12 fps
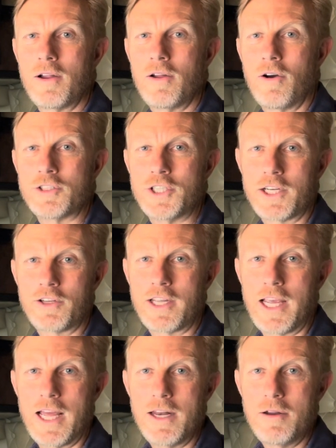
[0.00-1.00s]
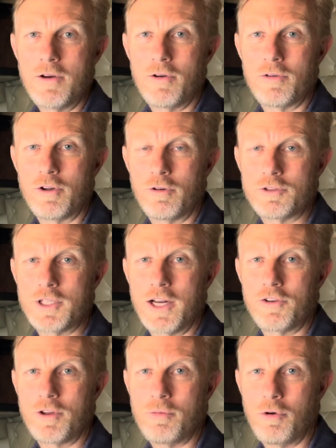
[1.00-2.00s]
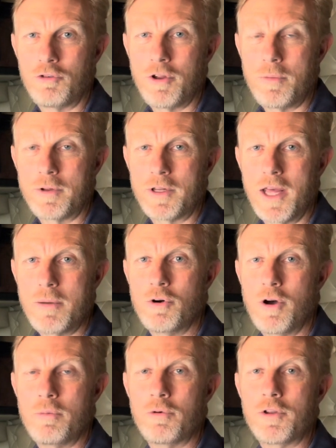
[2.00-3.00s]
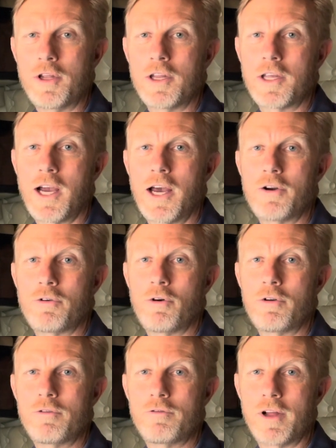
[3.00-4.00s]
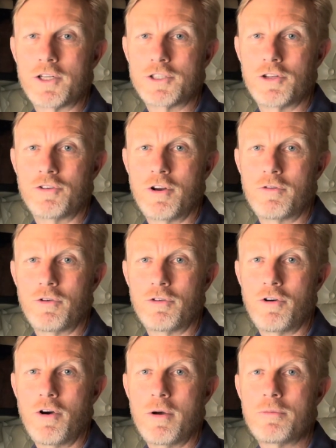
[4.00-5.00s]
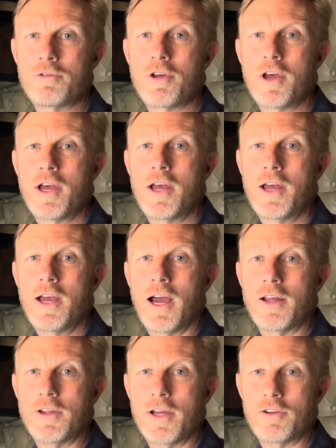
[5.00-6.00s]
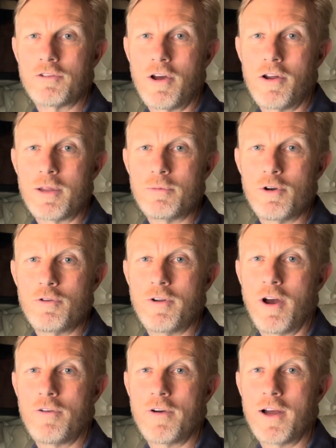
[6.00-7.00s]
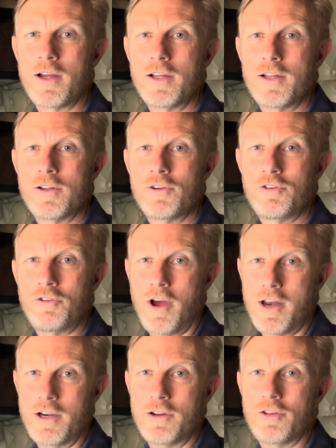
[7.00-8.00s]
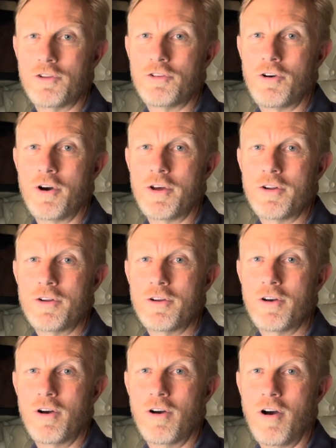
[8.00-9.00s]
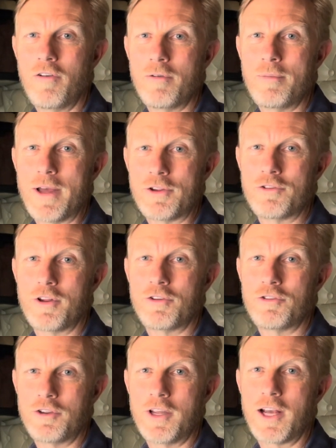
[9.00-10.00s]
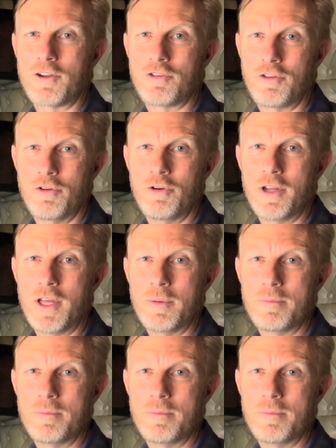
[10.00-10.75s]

I checked again on the off chance there was something there. I put the indicator on, flashed it several times, and then slowly moved over straight into the side of a Mazda CX-30.